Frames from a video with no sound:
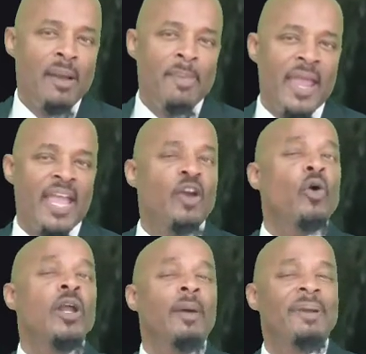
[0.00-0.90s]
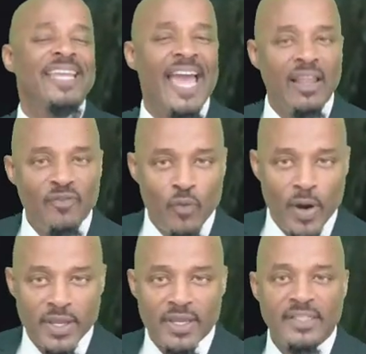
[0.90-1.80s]
young man growing up in
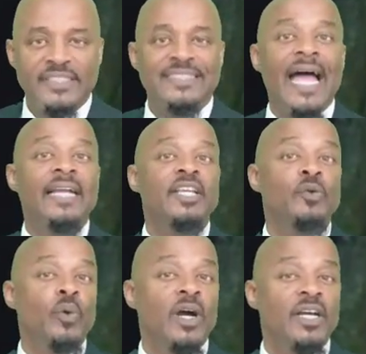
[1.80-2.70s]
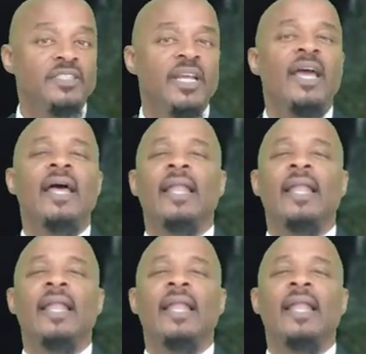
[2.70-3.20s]
California, Stockton Rush